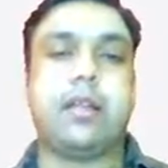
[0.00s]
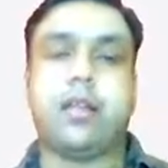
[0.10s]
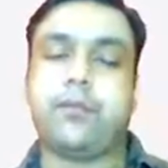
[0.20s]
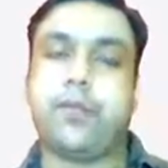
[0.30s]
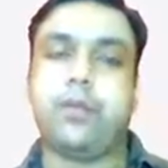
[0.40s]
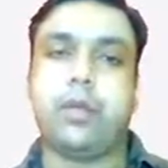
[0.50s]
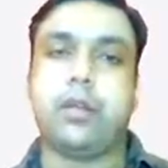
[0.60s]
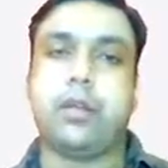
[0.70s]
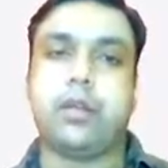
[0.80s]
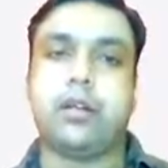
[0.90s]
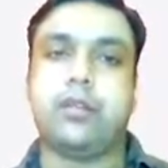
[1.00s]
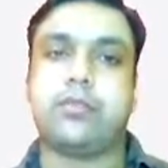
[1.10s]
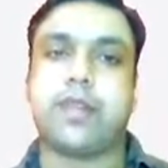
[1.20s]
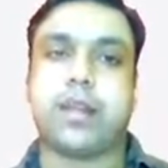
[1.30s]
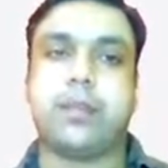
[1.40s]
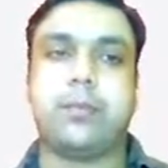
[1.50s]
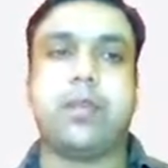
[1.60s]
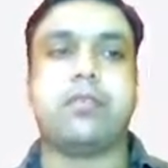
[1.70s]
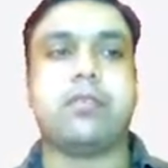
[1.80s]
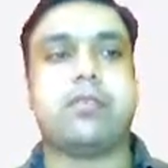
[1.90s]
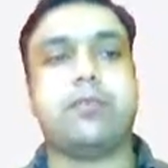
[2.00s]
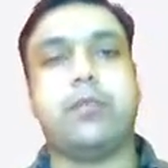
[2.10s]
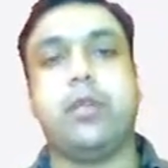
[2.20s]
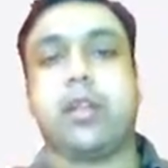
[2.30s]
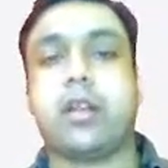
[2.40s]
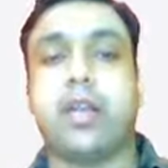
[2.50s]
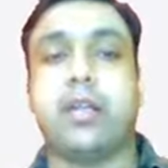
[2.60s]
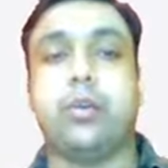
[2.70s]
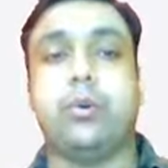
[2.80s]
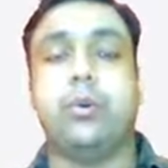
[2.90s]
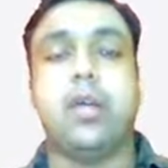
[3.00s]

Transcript: If you will not understand the basics, if you will try to